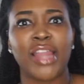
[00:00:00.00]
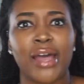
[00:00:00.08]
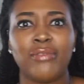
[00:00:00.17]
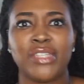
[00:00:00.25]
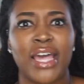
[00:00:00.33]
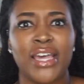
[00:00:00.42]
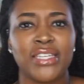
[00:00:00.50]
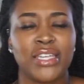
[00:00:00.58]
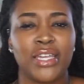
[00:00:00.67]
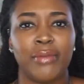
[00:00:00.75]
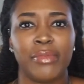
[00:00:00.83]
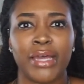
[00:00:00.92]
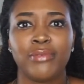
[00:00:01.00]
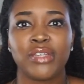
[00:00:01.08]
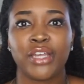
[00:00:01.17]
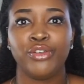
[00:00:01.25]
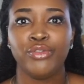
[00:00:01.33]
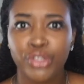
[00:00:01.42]
like I was asking him, and I was
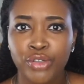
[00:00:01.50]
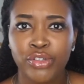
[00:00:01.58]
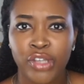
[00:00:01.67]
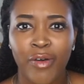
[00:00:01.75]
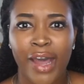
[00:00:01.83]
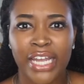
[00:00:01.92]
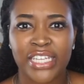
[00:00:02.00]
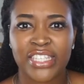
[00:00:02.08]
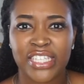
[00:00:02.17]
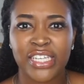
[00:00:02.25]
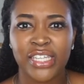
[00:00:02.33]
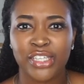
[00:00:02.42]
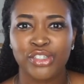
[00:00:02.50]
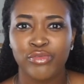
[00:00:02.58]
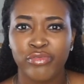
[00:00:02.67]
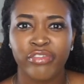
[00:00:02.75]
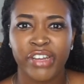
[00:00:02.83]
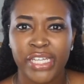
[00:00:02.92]
like, you do know I can see that you
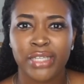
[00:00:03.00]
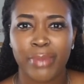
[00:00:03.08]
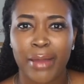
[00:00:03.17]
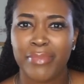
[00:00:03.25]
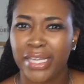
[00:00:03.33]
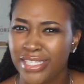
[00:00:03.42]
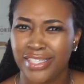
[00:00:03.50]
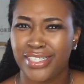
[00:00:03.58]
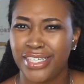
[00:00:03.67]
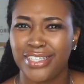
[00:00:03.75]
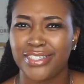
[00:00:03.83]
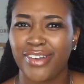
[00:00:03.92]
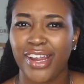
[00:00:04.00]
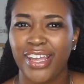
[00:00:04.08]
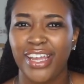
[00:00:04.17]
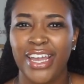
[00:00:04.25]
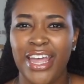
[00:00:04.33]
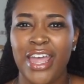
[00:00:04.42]
reading my messages,
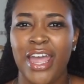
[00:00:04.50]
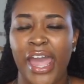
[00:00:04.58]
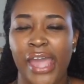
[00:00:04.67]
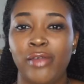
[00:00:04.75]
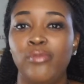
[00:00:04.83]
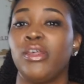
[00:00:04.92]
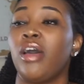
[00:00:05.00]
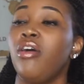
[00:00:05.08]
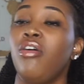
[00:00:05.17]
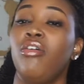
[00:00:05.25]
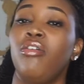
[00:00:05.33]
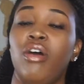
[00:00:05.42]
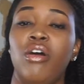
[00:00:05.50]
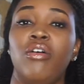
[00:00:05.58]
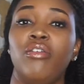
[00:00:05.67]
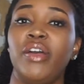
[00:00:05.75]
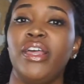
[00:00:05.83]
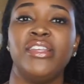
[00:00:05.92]
right? And he was like,
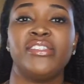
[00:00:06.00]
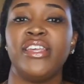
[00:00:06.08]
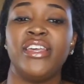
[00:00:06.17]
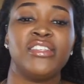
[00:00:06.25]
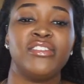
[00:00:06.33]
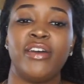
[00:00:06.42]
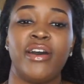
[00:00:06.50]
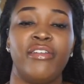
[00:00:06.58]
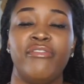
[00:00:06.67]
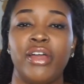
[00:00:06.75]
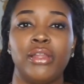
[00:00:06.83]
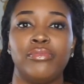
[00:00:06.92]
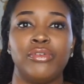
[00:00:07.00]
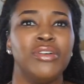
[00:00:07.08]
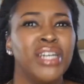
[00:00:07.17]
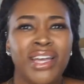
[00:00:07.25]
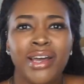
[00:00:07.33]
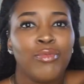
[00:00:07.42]
oh, it's not available.
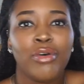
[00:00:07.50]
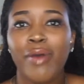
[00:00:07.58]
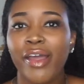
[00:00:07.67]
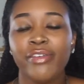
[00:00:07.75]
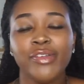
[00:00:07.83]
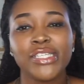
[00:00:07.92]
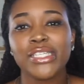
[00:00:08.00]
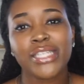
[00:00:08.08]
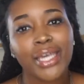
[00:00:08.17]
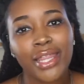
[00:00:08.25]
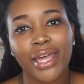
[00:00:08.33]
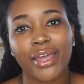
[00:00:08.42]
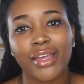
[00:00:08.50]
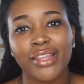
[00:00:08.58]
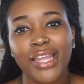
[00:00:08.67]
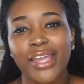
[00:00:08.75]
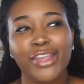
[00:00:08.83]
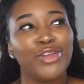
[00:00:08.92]
Well, why didn't you just say that?
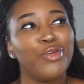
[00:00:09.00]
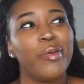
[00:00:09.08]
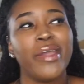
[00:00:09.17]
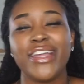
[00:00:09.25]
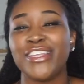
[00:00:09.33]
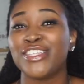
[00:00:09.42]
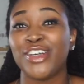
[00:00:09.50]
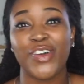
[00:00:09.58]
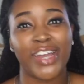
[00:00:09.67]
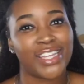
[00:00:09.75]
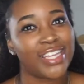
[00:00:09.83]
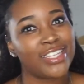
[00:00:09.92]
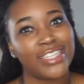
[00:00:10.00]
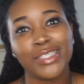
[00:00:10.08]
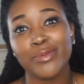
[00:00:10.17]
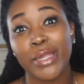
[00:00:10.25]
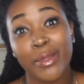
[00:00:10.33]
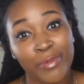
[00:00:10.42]
Like, you been so, like, these
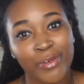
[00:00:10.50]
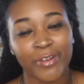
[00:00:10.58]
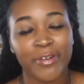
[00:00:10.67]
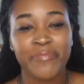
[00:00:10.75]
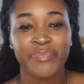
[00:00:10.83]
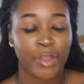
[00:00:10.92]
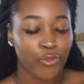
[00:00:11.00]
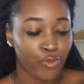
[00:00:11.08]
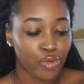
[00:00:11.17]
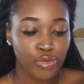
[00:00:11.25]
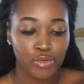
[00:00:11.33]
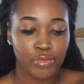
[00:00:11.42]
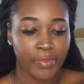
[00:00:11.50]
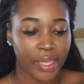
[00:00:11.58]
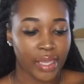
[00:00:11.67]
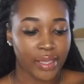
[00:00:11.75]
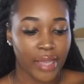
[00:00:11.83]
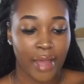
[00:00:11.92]
people, rude,
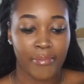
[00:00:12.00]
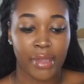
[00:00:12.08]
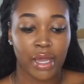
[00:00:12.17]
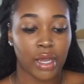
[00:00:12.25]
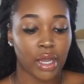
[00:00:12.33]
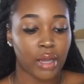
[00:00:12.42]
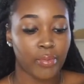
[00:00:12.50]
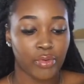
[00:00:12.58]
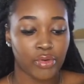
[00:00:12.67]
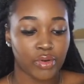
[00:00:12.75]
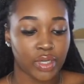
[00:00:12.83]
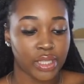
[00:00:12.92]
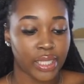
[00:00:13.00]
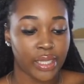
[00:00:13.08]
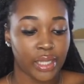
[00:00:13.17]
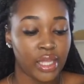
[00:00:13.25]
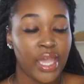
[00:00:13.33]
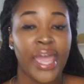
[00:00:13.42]
man. I've been hung up on.
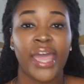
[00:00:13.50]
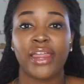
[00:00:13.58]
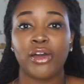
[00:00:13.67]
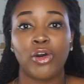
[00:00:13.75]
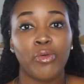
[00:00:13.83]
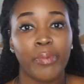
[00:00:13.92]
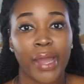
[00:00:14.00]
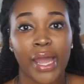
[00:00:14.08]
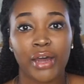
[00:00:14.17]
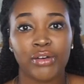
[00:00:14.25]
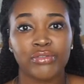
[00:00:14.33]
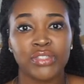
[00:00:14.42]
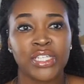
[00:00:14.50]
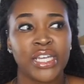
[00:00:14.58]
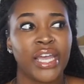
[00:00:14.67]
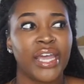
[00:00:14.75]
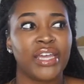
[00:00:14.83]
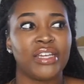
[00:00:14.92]
Lady had an open house,
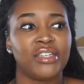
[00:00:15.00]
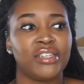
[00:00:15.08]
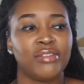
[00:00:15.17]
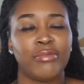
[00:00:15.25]
and